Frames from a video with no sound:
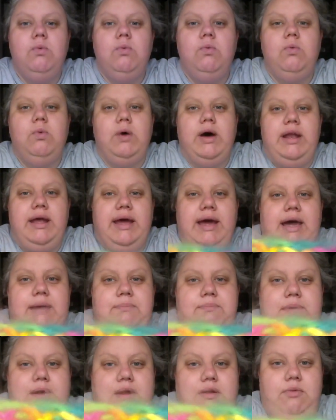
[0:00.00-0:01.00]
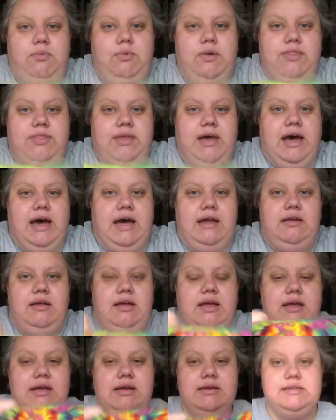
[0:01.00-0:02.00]
what happened with that
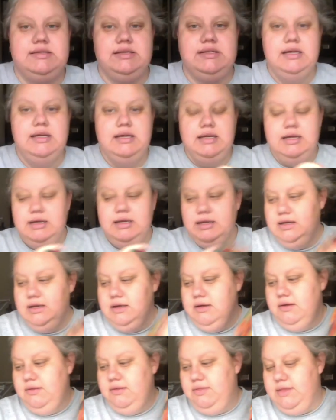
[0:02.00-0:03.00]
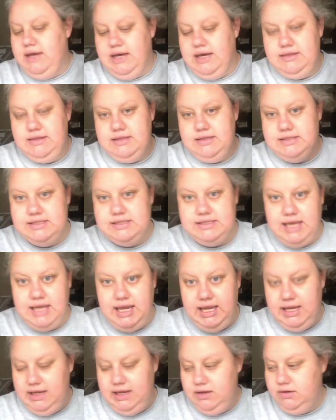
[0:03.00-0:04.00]
is that the
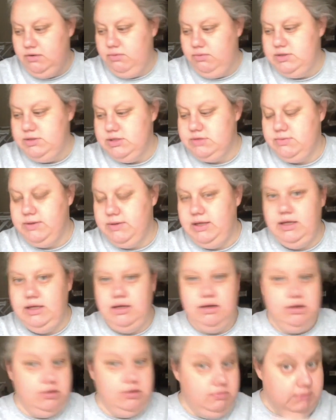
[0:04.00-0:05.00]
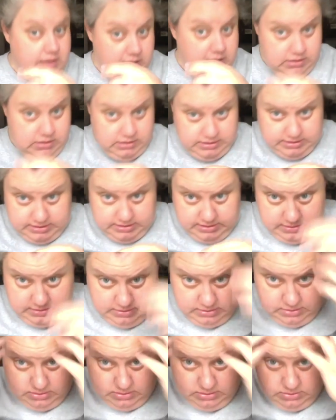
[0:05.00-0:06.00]
skein, which is right here, my hair is,
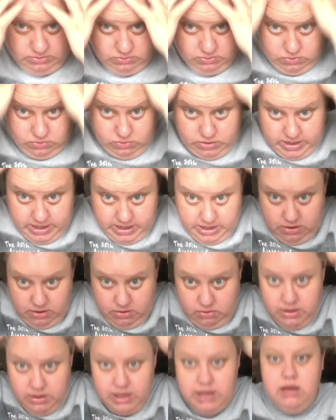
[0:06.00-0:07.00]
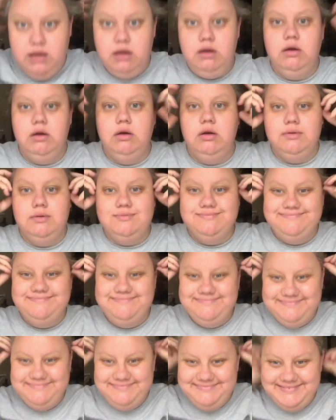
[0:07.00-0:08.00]
woo, hair.
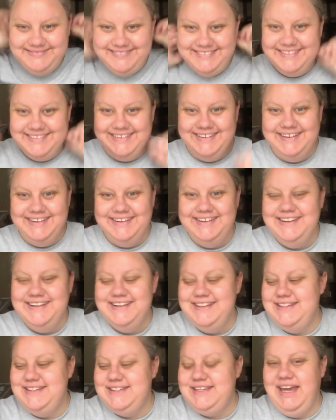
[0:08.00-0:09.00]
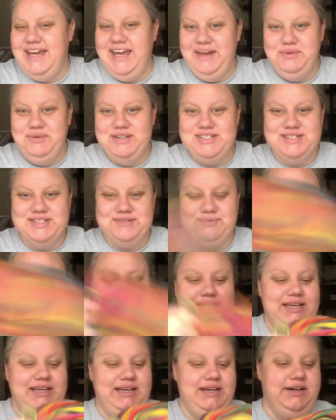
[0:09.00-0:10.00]
The skein, which is
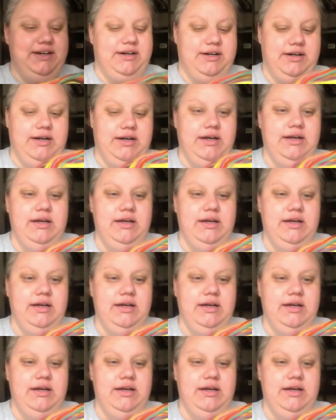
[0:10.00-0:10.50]
right here,